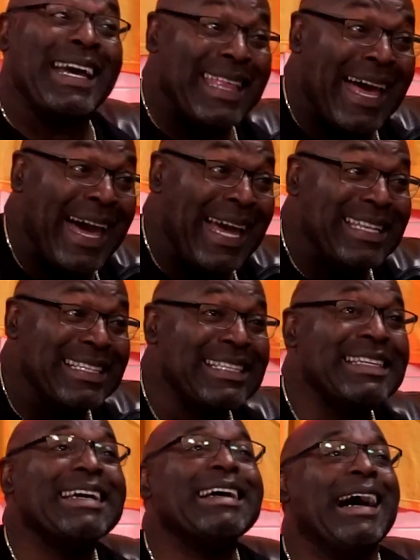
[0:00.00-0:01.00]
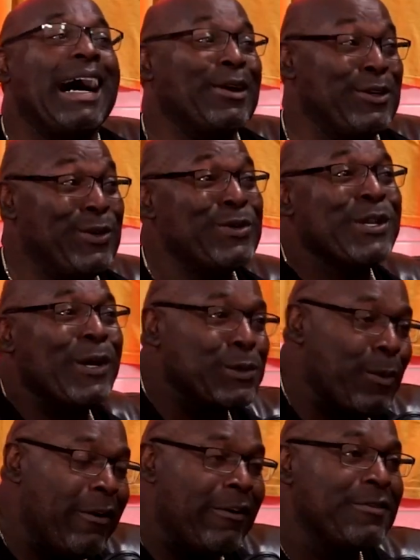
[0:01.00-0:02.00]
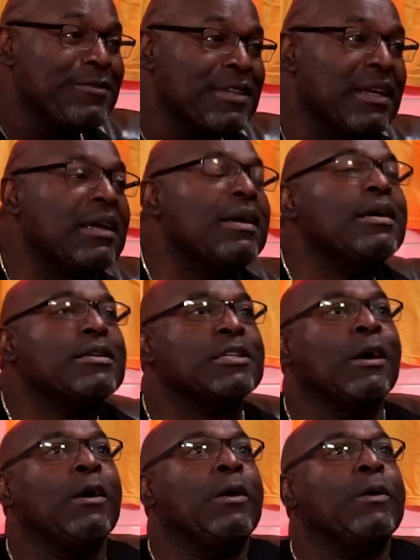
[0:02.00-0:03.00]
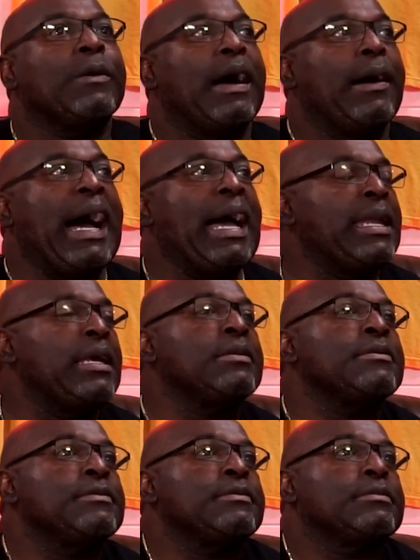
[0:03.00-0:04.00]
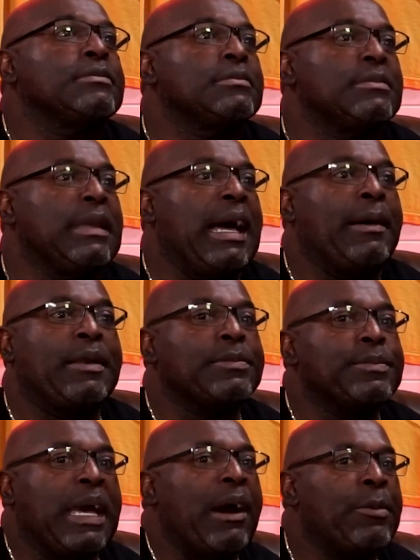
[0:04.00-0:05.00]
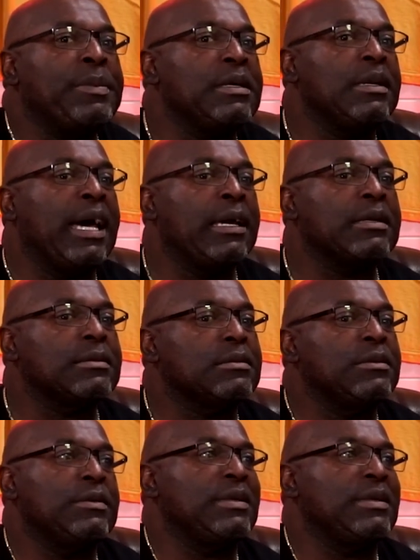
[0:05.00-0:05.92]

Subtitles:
that. I don't use those words. So I would be like, dude,